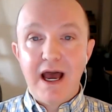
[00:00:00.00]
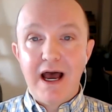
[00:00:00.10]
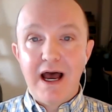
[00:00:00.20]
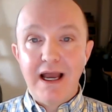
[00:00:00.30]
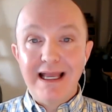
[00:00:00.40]

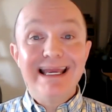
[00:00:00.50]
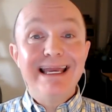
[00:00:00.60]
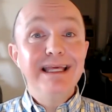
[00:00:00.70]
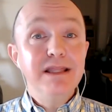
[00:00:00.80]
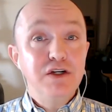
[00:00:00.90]
Uh,
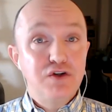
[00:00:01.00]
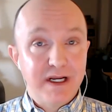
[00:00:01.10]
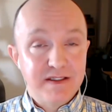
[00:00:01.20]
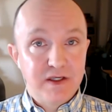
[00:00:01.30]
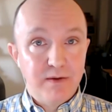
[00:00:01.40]
in the
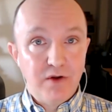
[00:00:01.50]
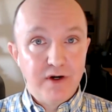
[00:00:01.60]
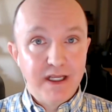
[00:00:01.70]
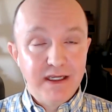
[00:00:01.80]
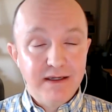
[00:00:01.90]
trans
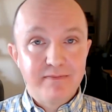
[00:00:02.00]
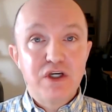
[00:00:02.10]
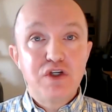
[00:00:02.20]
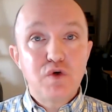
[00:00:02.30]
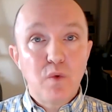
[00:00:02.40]
community,
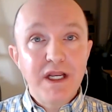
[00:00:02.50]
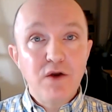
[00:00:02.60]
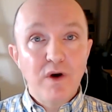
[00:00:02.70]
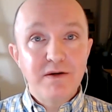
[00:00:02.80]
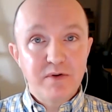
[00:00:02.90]

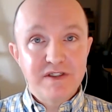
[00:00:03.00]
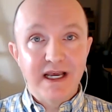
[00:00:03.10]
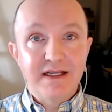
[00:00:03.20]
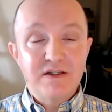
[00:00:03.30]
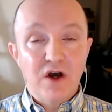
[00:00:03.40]

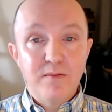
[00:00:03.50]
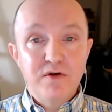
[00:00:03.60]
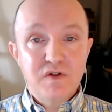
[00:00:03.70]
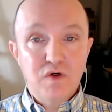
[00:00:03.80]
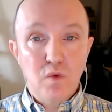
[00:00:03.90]
21%,
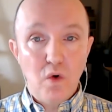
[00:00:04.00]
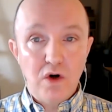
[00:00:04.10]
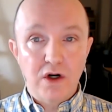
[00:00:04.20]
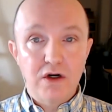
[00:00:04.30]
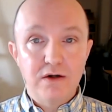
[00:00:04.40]
almost a
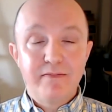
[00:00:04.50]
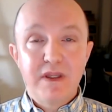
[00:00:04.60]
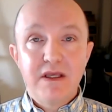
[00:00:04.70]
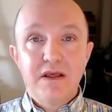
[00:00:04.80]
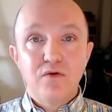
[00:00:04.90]
quarter,
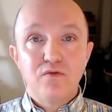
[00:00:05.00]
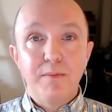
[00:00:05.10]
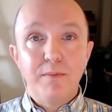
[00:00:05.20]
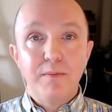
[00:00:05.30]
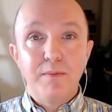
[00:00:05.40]

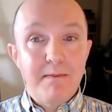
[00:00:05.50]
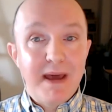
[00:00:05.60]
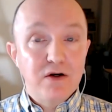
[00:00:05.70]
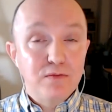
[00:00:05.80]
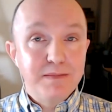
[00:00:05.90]
report
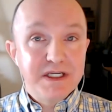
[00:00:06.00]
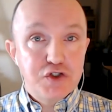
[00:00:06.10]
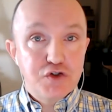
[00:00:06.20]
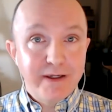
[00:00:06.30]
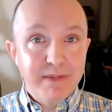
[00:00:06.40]
medical
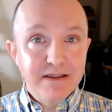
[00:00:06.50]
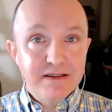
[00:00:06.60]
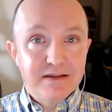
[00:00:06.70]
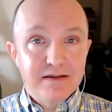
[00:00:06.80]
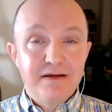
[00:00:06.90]

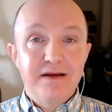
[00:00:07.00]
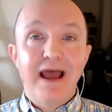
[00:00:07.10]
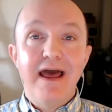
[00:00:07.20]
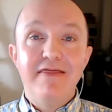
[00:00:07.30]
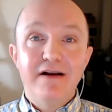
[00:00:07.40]
mistreatment
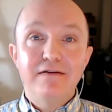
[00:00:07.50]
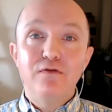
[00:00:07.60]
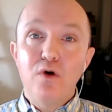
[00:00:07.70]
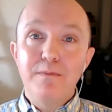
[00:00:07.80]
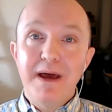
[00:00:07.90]
and
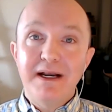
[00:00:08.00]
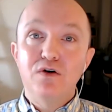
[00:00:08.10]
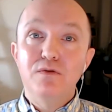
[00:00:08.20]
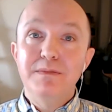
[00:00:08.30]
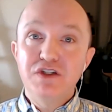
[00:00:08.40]
therefore
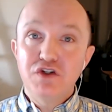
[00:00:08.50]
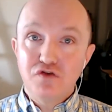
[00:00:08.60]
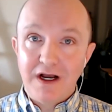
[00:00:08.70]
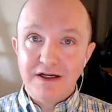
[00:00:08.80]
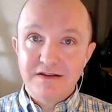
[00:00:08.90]
medical
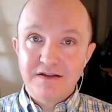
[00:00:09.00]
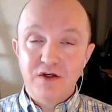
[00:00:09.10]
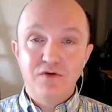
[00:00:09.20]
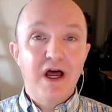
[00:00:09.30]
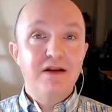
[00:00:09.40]
mistrust.
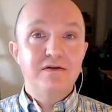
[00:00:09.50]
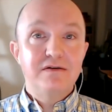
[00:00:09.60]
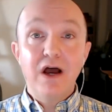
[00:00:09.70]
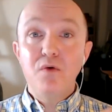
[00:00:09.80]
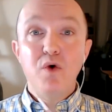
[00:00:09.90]
So not,
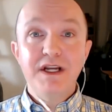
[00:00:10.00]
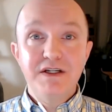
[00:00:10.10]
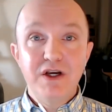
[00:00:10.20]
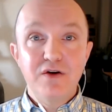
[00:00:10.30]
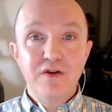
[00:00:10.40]
not wanting
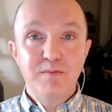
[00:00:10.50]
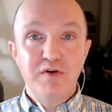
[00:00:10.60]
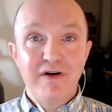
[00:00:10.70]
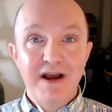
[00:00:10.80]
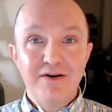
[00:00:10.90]
to go to the
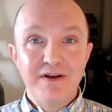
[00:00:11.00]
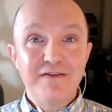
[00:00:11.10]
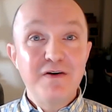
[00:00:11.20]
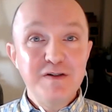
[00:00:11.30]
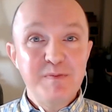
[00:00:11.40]
provider in
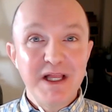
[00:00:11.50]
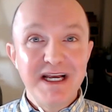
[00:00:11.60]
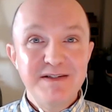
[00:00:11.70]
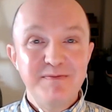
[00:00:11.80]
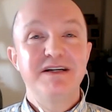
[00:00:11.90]
the first
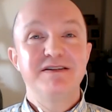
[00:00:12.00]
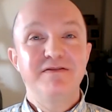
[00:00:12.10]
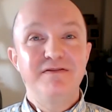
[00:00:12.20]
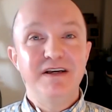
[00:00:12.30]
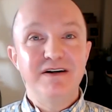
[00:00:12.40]
place because
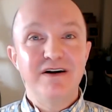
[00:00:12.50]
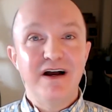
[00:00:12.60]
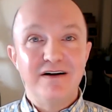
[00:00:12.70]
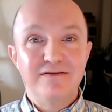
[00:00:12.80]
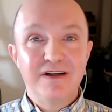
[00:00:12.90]
of fear
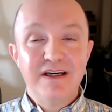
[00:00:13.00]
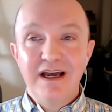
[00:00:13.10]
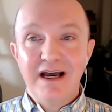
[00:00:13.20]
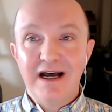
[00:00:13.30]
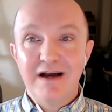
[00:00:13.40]
of,
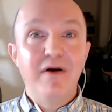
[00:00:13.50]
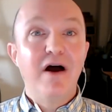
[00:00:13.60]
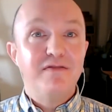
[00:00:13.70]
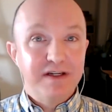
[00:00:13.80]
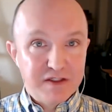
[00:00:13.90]
uh,
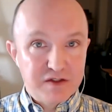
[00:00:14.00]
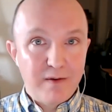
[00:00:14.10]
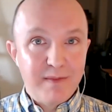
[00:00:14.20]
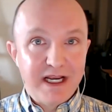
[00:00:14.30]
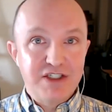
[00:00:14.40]
of the
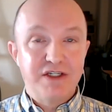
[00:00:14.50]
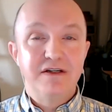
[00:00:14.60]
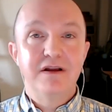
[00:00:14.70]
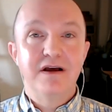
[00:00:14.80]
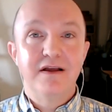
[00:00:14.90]

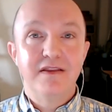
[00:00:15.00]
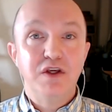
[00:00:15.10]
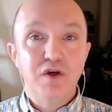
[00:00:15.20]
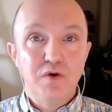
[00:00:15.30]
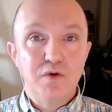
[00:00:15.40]
discrimination uh,
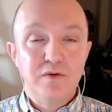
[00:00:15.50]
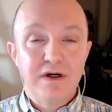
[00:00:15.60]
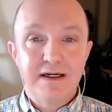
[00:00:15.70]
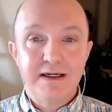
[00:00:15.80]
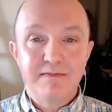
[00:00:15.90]
that, you,
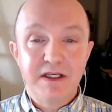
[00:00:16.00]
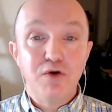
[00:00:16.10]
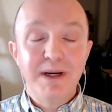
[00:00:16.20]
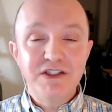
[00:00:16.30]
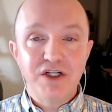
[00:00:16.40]
um, that
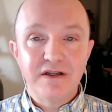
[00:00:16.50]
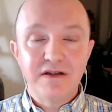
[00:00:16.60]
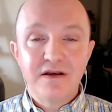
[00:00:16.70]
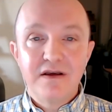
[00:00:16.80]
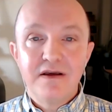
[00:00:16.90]
you
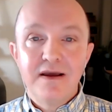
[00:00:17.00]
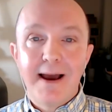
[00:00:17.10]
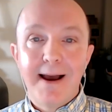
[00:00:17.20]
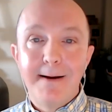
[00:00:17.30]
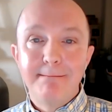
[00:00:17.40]
mentioned.
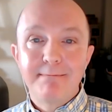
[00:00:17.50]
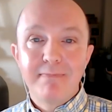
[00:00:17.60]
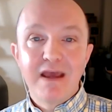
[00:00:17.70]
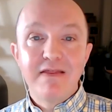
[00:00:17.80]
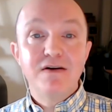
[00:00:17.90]
Um,
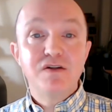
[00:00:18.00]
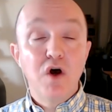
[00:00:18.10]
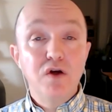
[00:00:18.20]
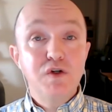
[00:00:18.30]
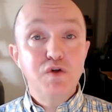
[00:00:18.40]
there's
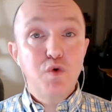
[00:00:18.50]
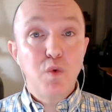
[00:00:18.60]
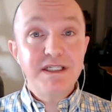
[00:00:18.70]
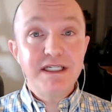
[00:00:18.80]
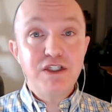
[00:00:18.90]
also
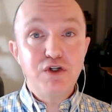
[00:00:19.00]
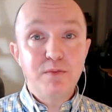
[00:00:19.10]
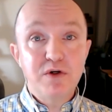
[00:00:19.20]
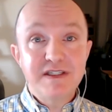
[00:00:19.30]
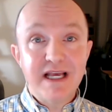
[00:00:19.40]

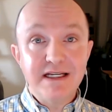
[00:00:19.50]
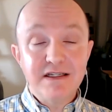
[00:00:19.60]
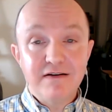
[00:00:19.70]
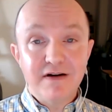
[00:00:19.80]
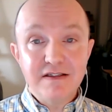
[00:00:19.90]
22%
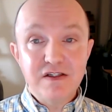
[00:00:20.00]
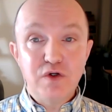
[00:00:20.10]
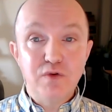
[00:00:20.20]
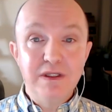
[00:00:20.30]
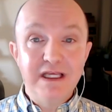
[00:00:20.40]
of us
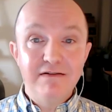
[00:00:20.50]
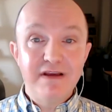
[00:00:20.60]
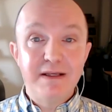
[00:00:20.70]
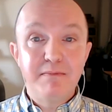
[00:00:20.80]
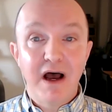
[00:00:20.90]
who live
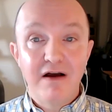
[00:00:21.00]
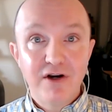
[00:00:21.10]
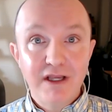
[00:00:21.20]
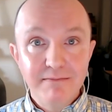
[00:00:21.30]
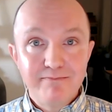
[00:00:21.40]
in
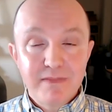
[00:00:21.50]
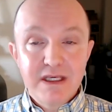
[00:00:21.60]
poverty